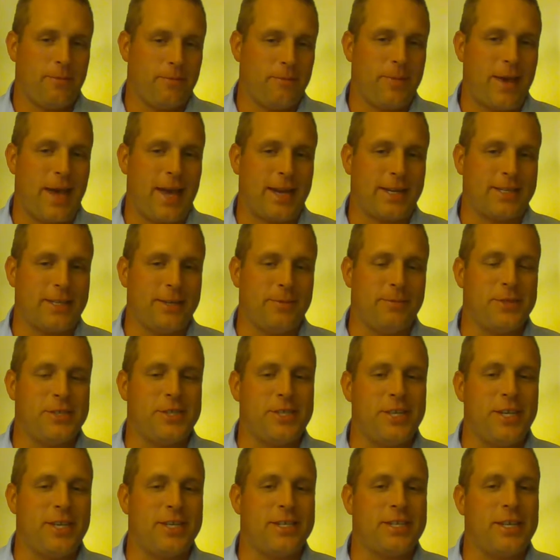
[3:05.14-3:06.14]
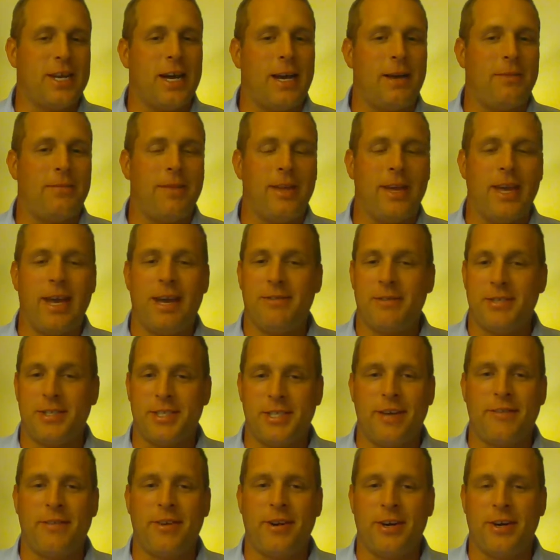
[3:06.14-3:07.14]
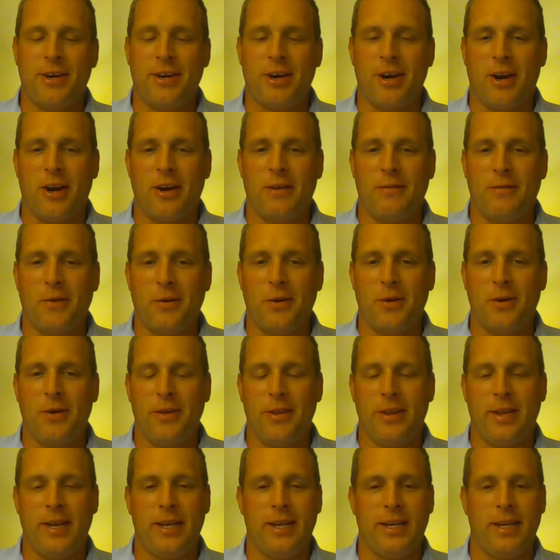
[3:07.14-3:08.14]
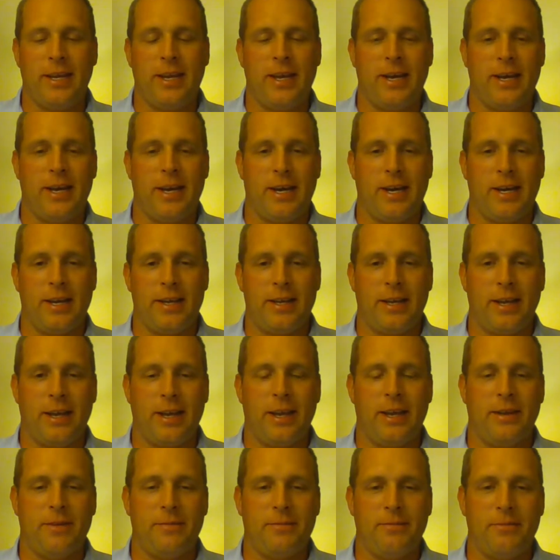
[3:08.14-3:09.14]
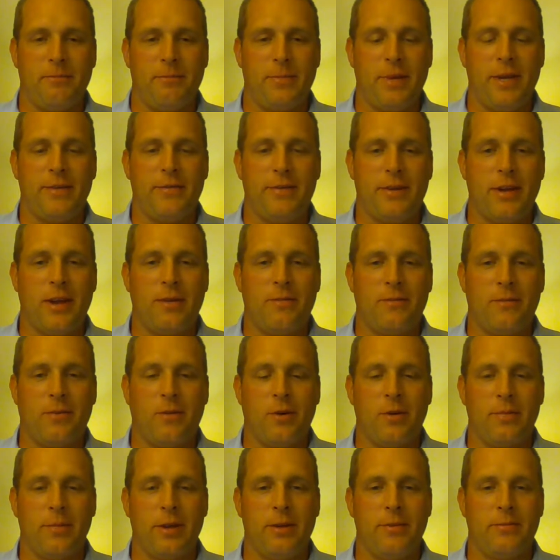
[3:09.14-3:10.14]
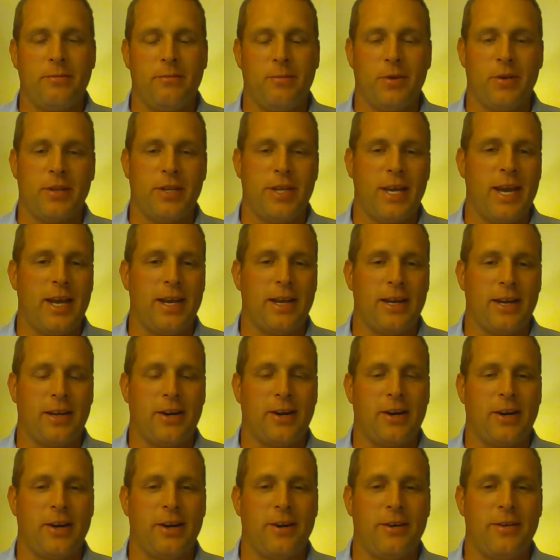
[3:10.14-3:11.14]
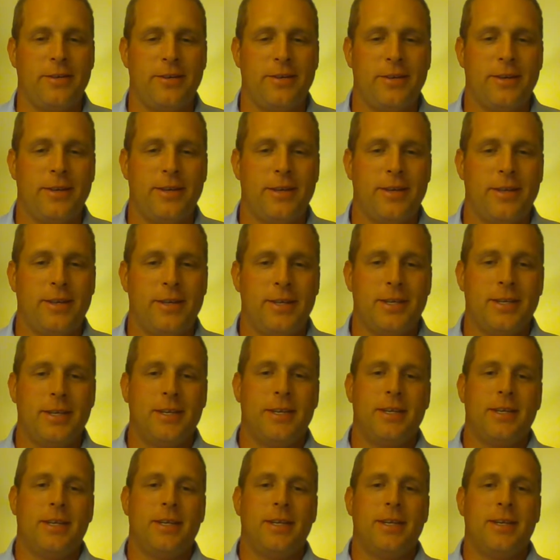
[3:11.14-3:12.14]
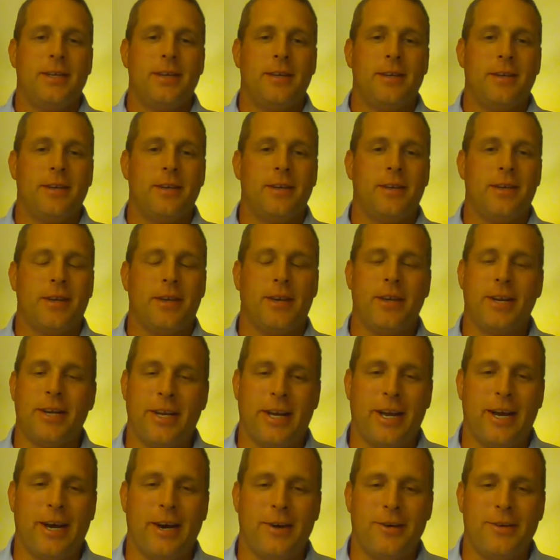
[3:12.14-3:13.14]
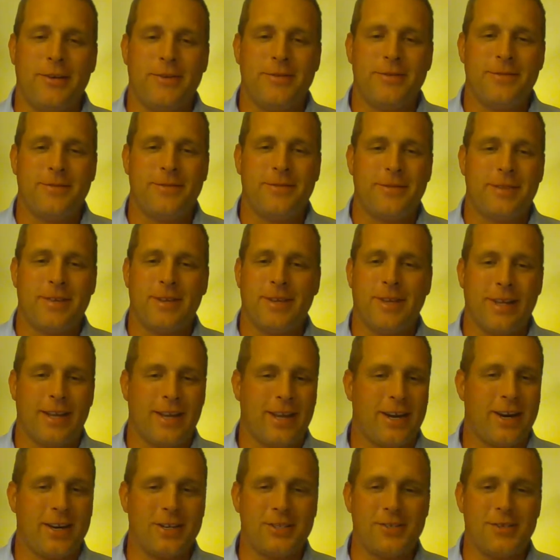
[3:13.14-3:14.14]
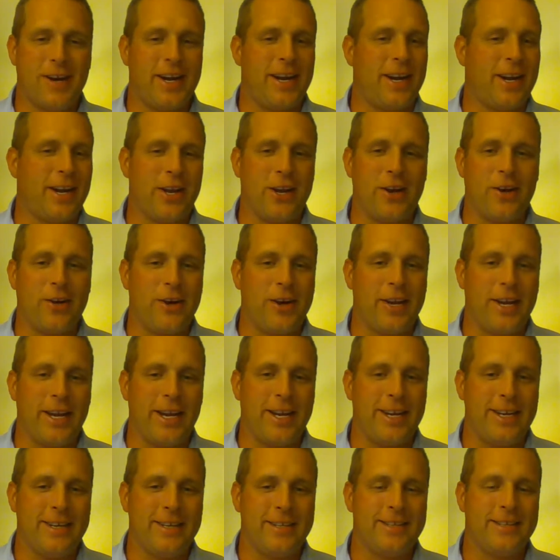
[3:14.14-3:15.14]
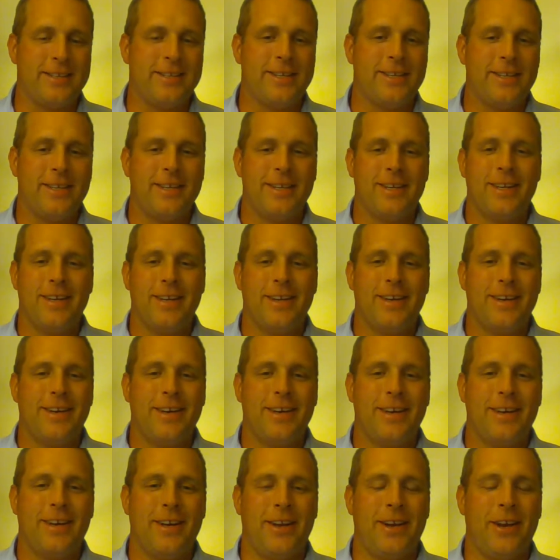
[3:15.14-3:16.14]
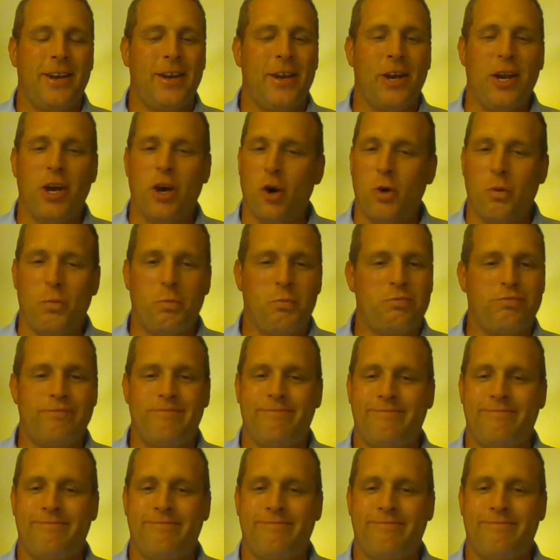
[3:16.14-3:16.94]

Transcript: Back to the machine shop. They have a 700 R4 that they beefed up for me. Put that in the car. Good to go. Car's ready to go, honey. Nope.